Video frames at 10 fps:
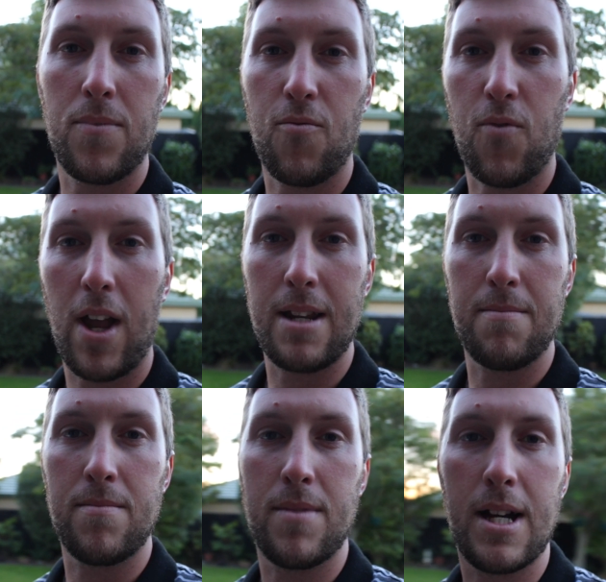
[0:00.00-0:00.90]

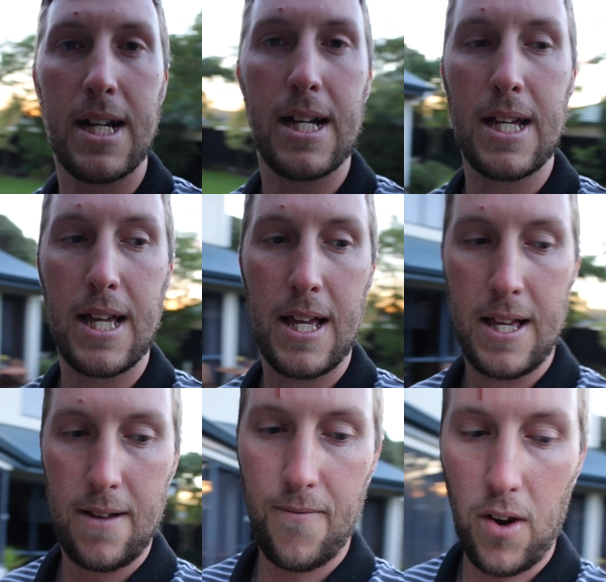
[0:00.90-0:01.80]
random
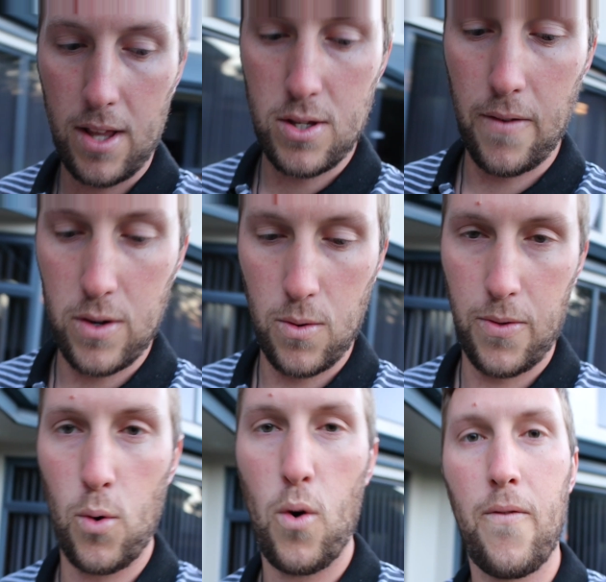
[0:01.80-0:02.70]
philosophical
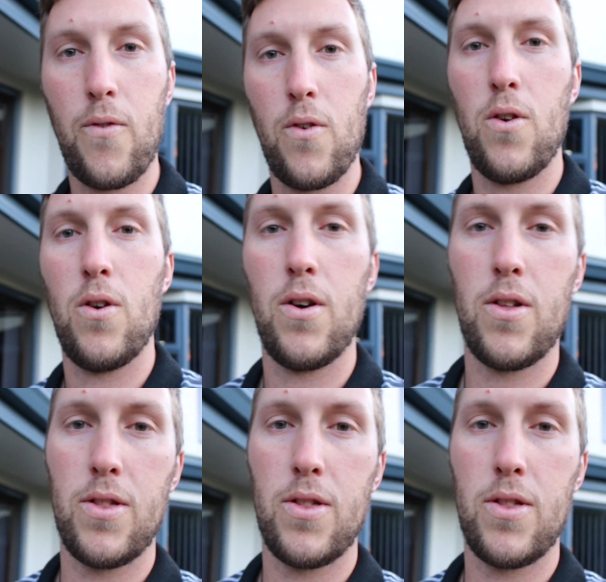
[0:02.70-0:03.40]
thought for